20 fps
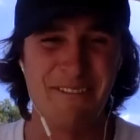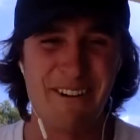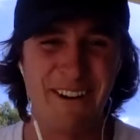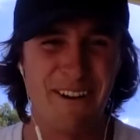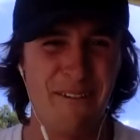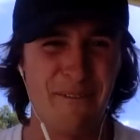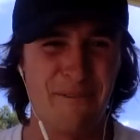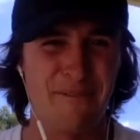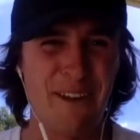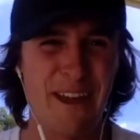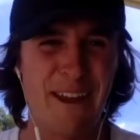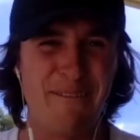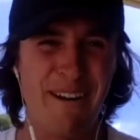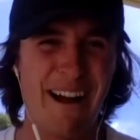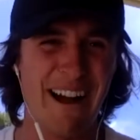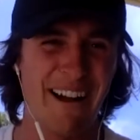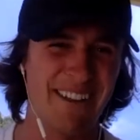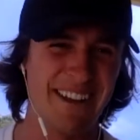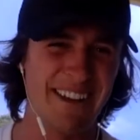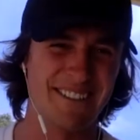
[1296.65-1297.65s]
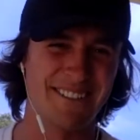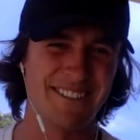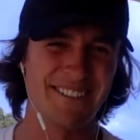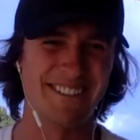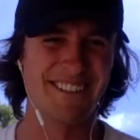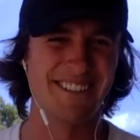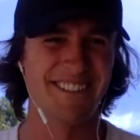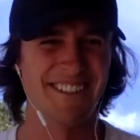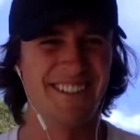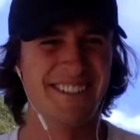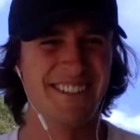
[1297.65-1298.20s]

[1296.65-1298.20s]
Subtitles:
We got fed well, that's for sure.